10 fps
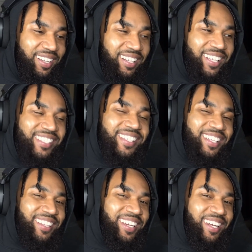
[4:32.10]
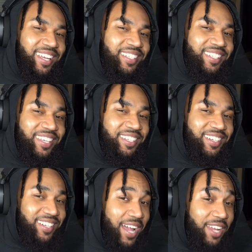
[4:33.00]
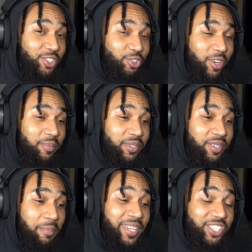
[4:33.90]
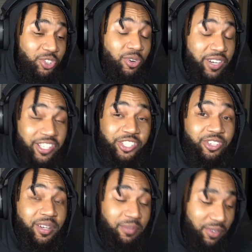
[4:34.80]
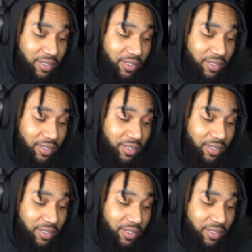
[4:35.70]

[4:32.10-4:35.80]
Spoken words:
That's the thing. They tell you you're not in trouble. Bitch, you are in trouble.